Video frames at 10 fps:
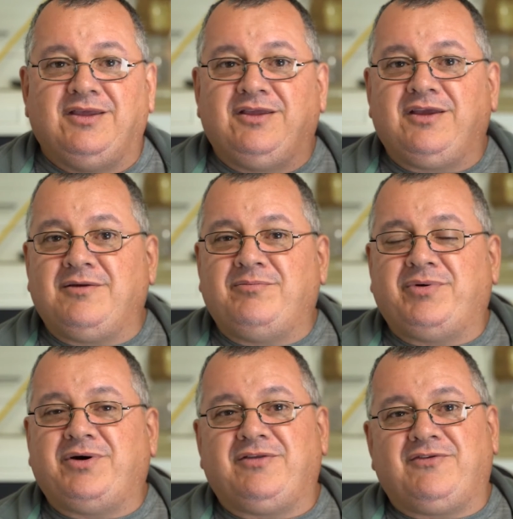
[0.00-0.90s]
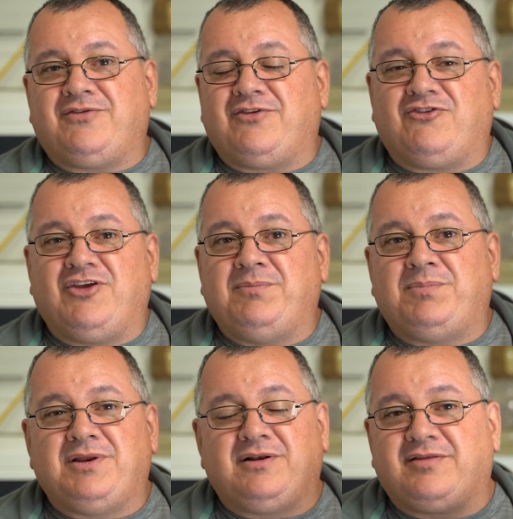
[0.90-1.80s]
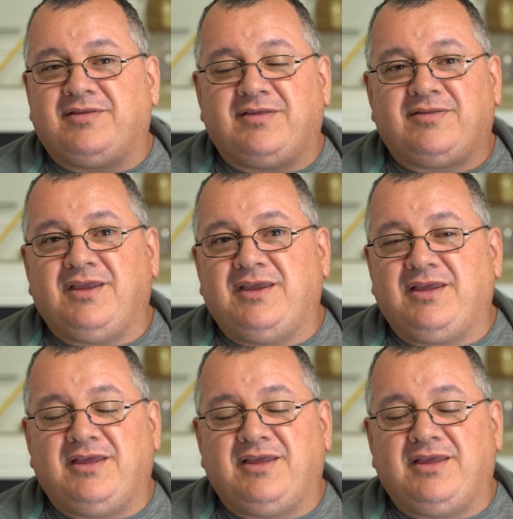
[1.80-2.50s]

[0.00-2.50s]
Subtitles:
You can buy just a cheap little 16